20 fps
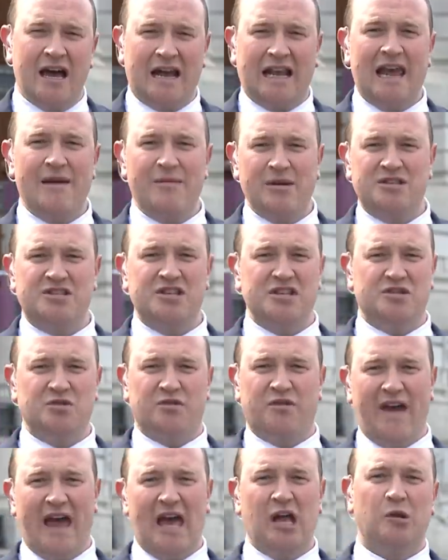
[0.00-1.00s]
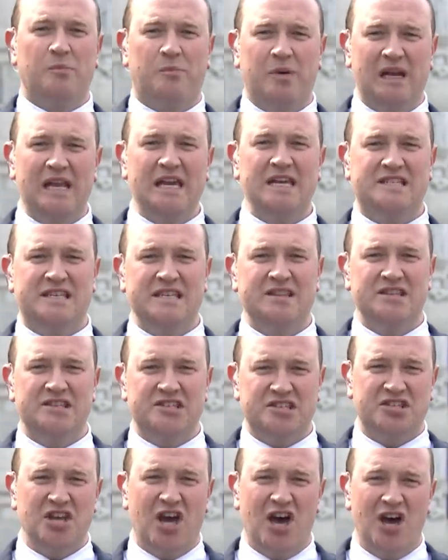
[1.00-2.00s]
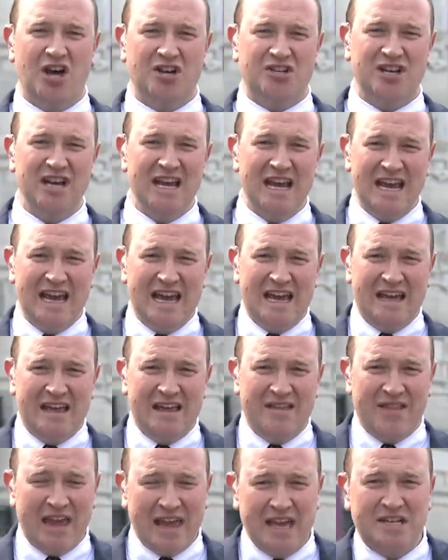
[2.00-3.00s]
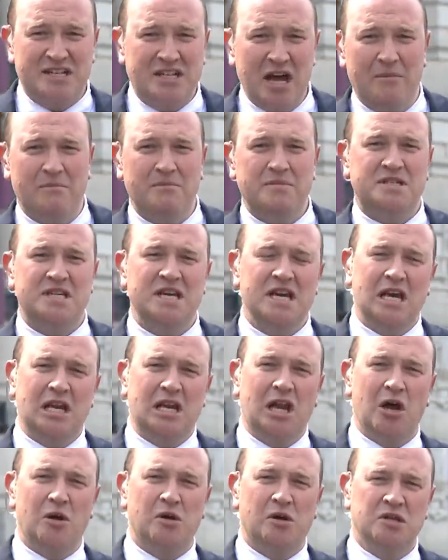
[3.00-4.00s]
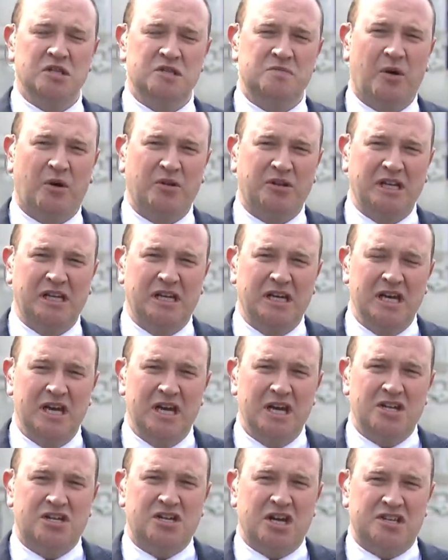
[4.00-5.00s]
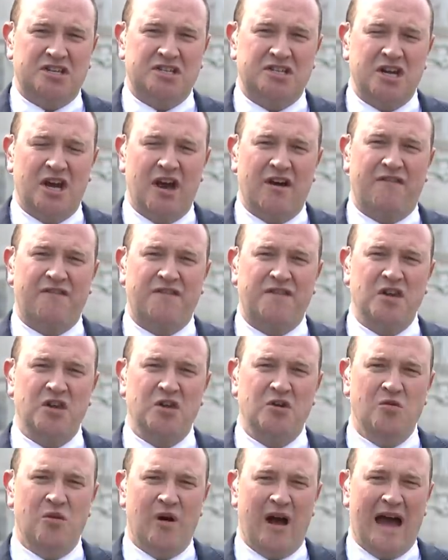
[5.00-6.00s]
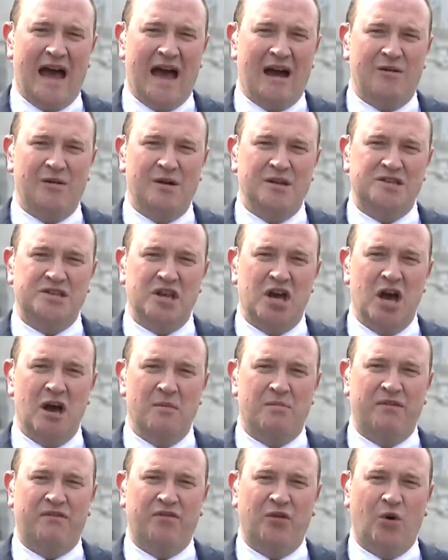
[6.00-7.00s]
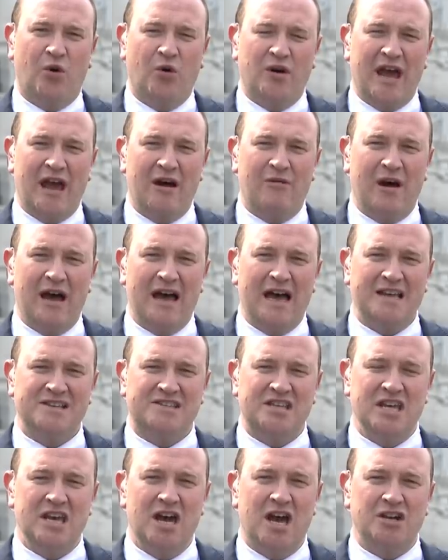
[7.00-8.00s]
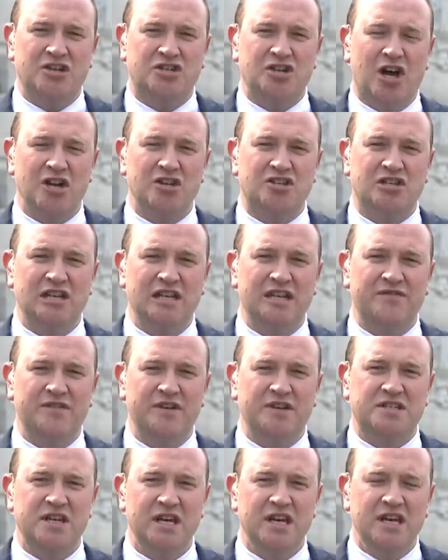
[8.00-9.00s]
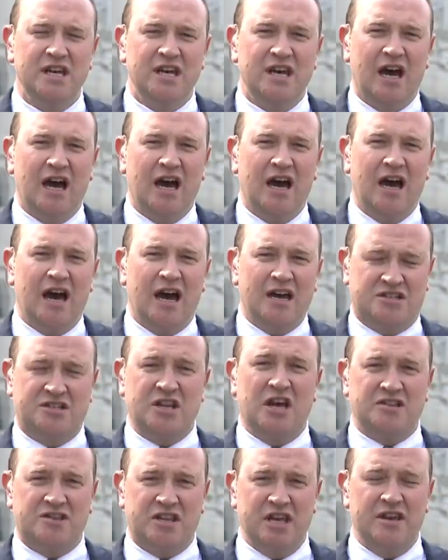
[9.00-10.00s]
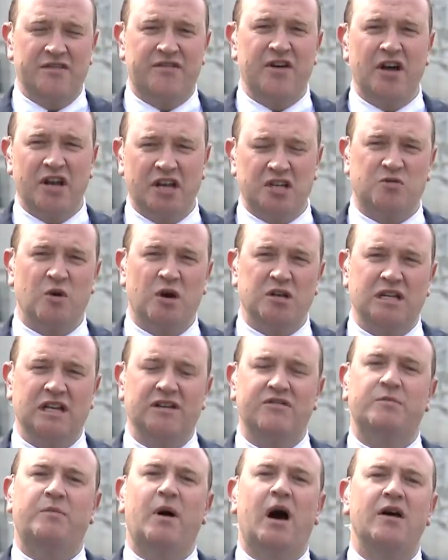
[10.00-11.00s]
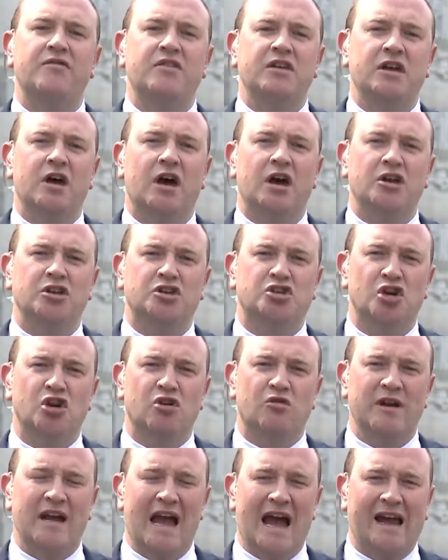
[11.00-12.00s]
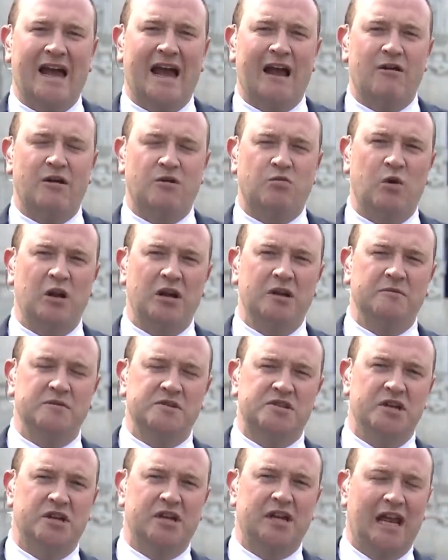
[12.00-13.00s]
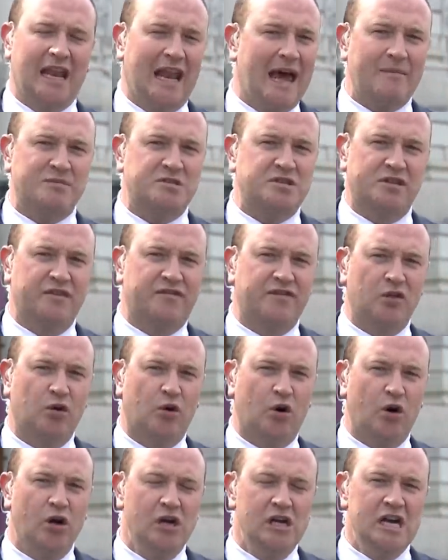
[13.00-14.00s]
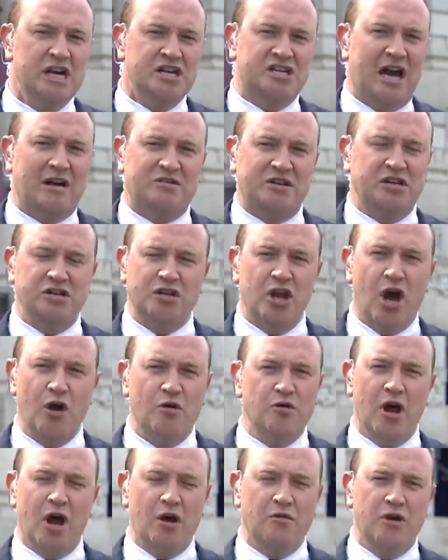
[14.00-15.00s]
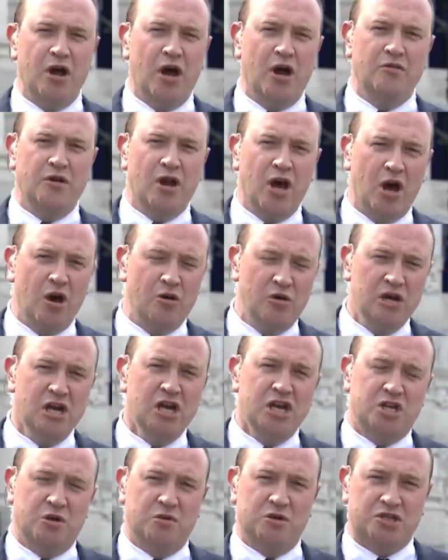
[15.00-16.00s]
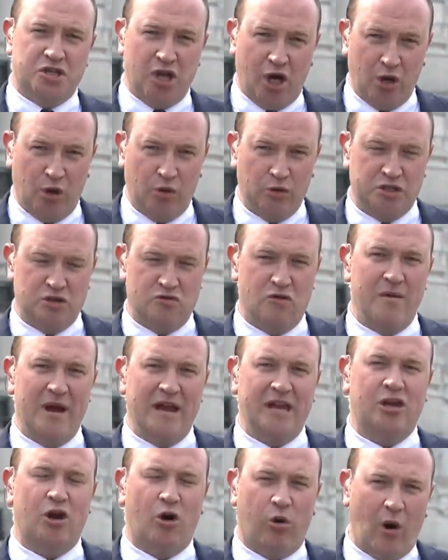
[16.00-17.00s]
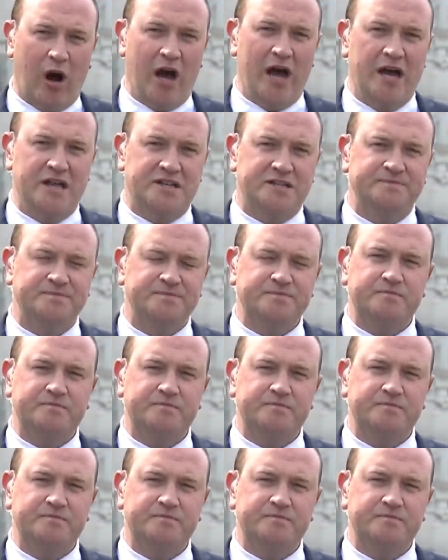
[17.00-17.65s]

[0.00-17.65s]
claiming to sort of help police in the search. They had dumped Logan's body just a few hours before. Now, as the judge delivered, as the verdicts were delivered by the jury, Angharad Williamson collapsed to the floor, shouting, "No, no, no, no." She was told to remain quiet